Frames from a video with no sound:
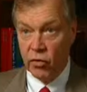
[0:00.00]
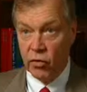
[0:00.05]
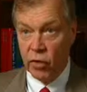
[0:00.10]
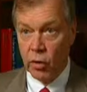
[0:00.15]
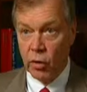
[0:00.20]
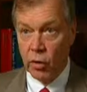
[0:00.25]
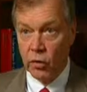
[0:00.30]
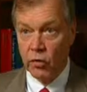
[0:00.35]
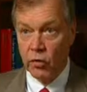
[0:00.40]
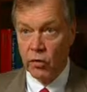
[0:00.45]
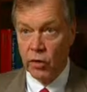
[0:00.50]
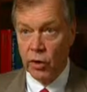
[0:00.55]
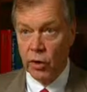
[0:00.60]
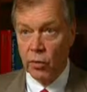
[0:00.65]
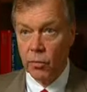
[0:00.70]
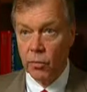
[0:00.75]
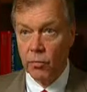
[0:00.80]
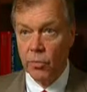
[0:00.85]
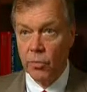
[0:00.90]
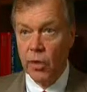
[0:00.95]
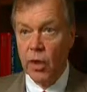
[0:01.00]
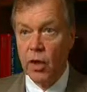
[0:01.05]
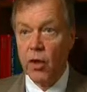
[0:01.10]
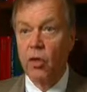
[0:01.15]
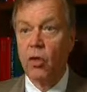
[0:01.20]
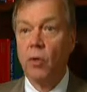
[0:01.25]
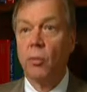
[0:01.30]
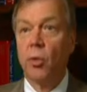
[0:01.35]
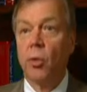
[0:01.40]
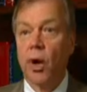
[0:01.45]
years old or so,
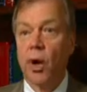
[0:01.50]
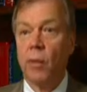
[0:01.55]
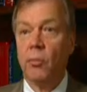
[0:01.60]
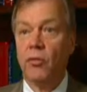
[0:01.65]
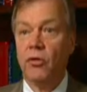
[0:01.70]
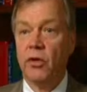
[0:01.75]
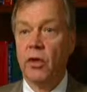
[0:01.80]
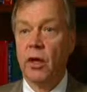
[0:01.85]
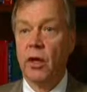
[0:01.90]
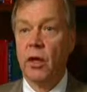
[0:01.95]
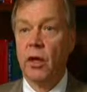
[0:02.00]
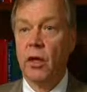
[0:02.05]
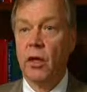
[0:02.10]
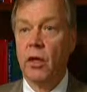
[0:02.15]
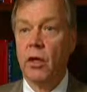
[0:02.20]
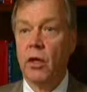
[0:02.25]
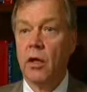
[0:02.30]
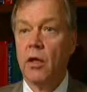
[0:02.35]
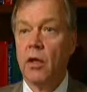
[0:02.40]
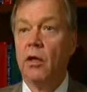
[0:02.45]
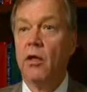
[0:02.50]
the problem's the egg,